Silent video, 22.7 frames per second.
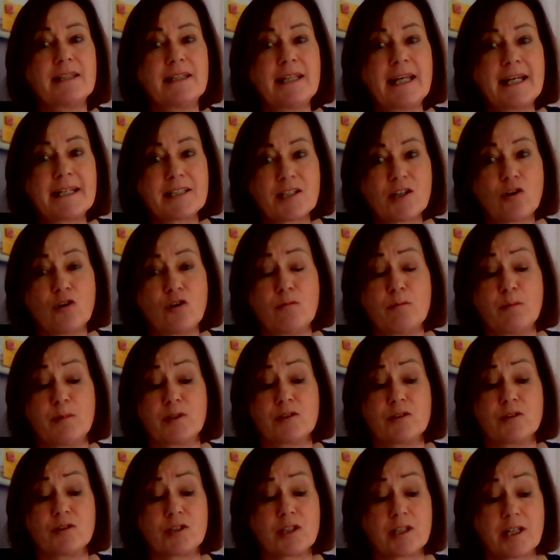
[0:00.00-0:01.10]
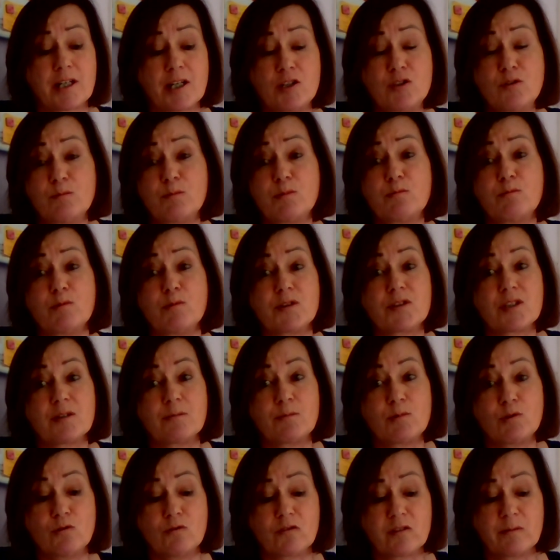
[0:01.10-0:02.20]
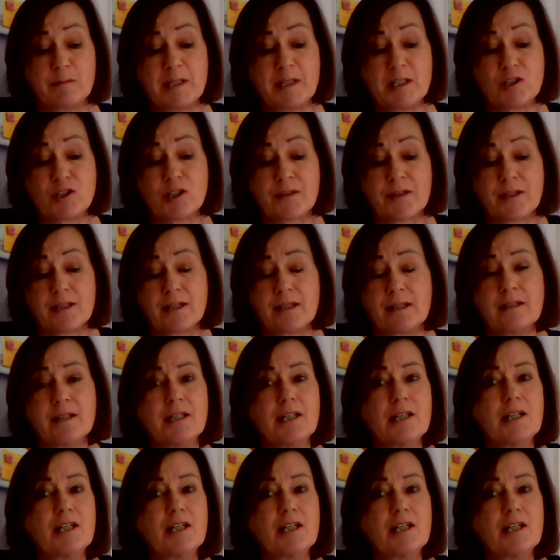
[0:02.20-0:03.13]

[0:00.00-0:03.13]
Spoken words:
less competent to cope with support from each other,